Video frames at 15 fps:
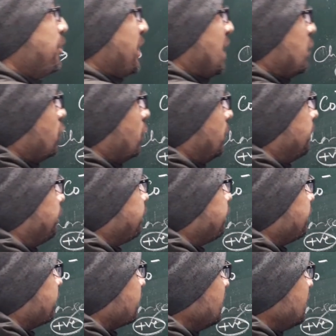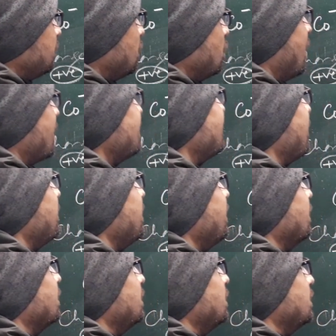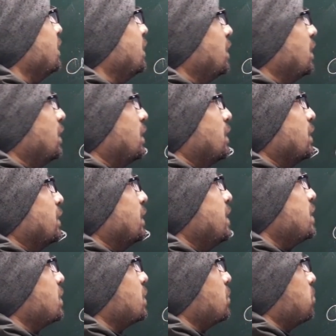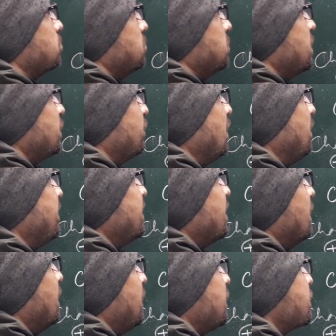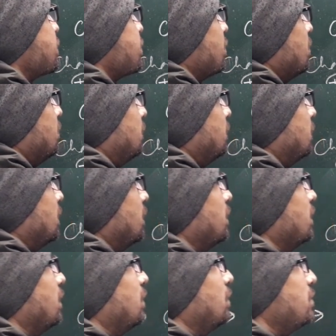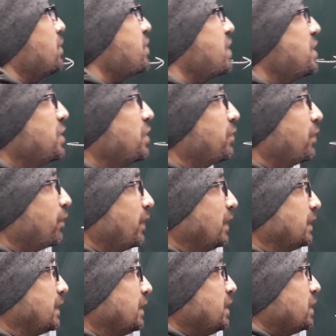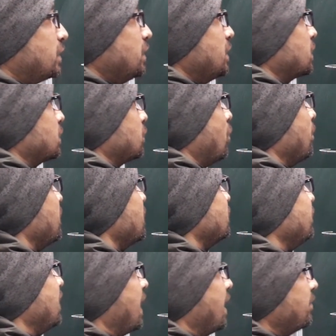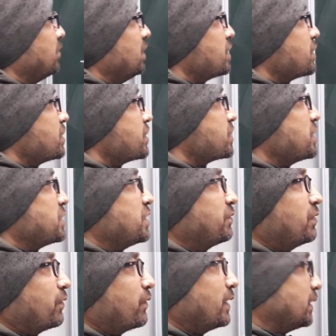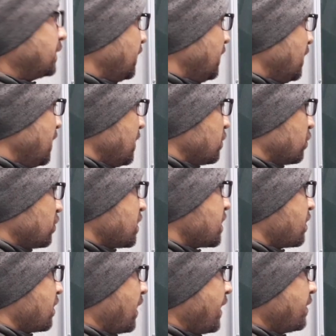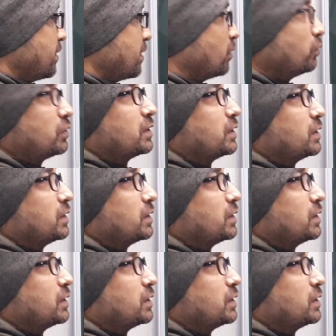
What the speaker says: So what is happening, this will be the least stretching frequency, this complex will have least stretching frequency, so just write it down